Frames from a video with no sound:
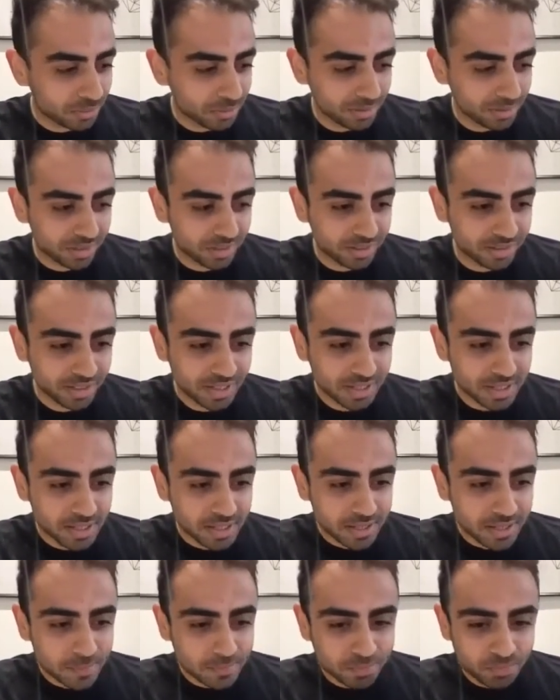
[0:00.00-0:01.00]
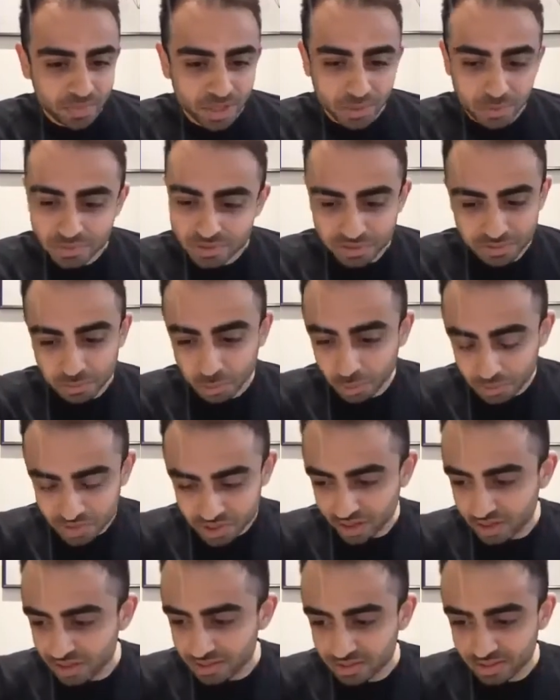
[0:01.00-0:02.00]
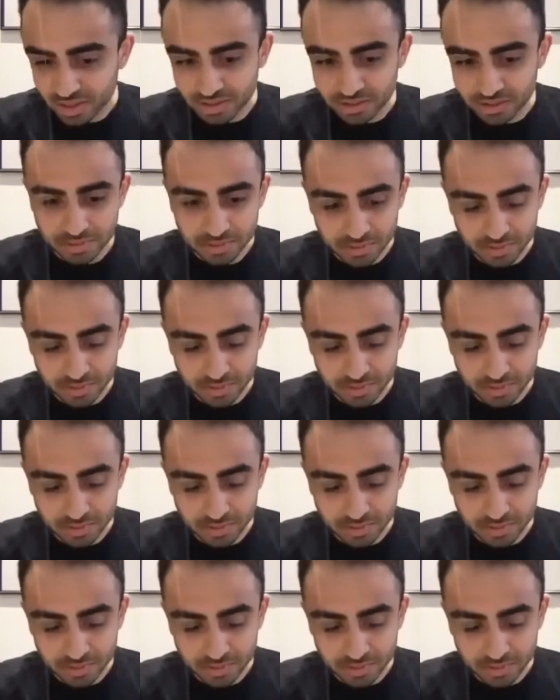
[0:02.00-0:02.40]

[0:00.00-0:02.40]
And it was a small change that